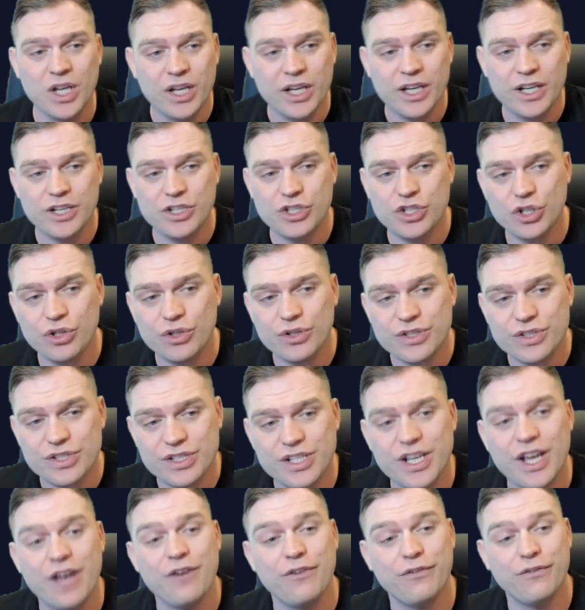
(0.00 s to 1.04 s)
Endurance,
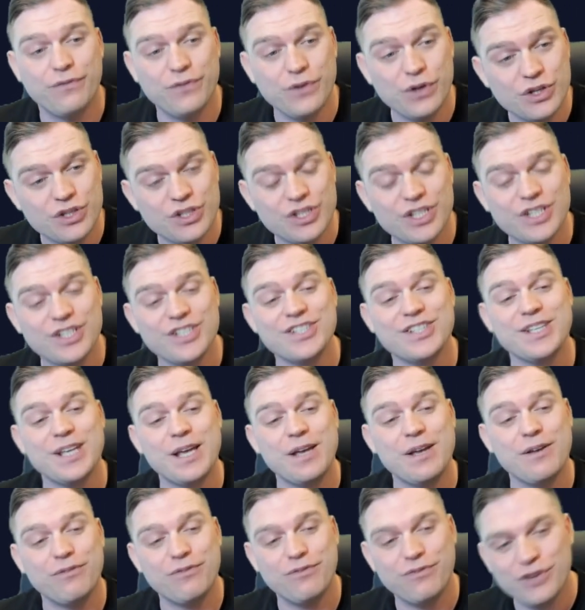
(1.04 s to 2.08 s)
Fusionist,
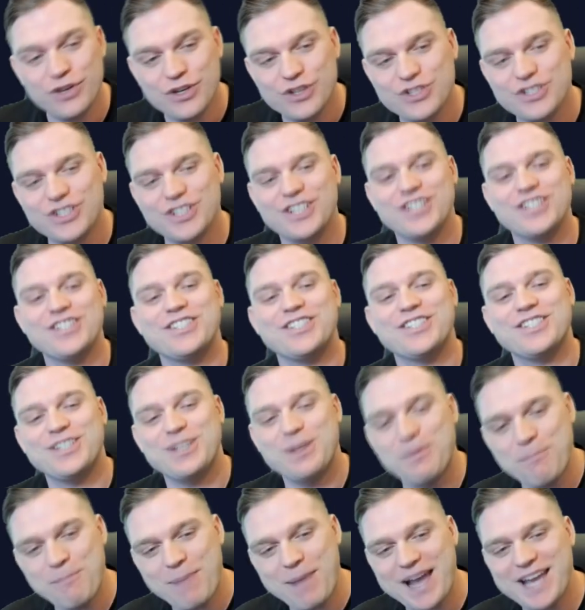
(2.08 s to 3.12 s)
Fusionist's
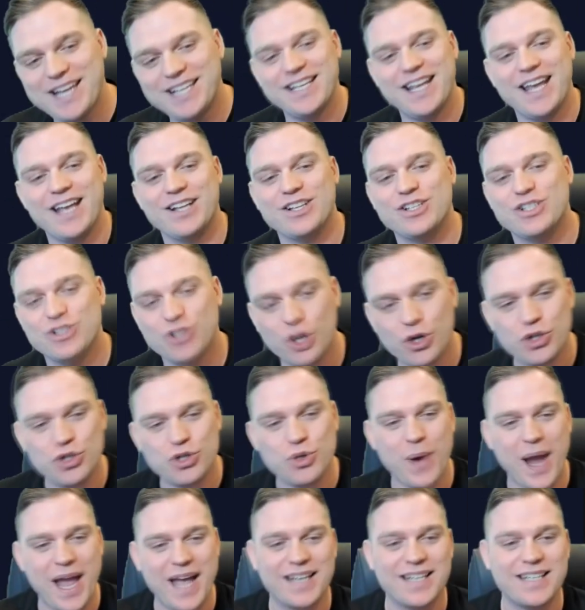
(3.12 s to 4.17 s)
mainnet, social
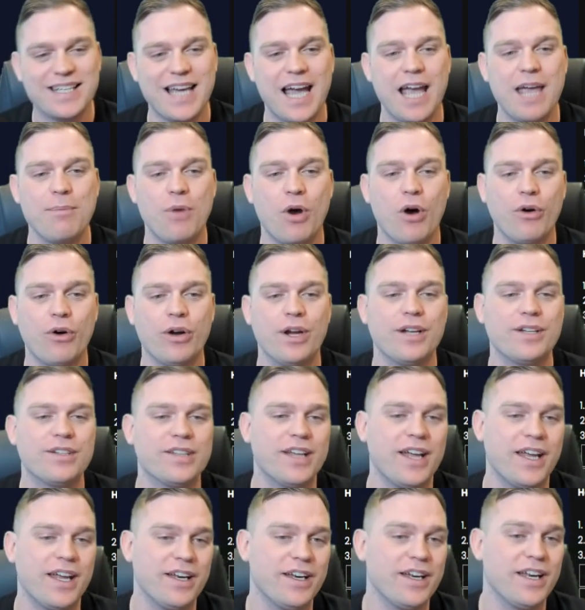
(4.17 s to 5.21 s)
and game
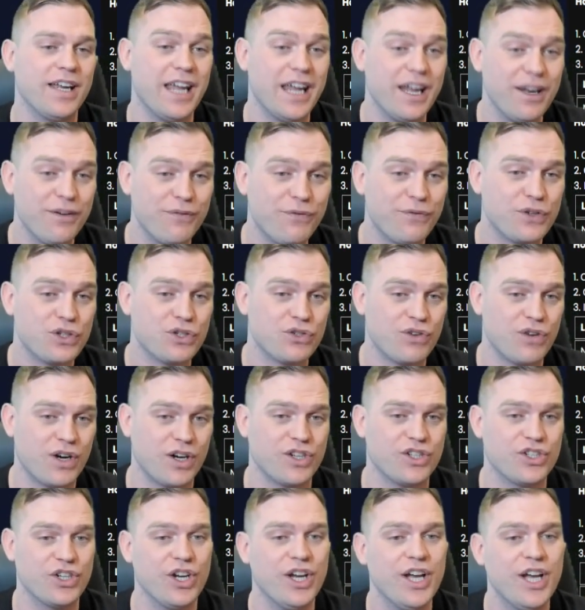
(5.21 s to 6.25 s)
oriented
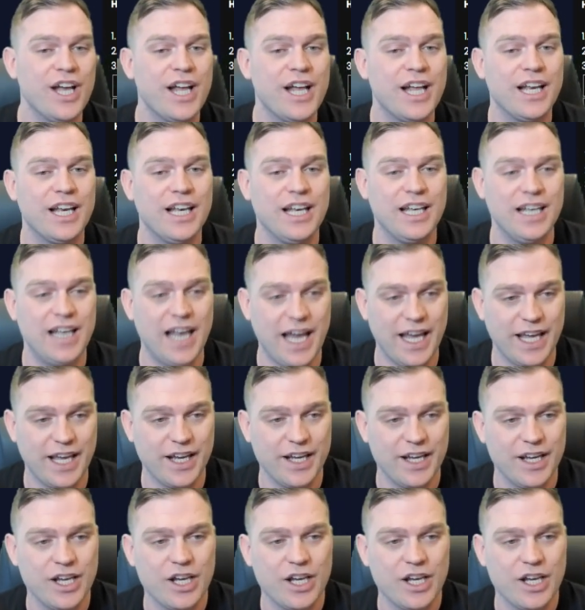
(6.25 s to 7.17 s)
infrastructure layer.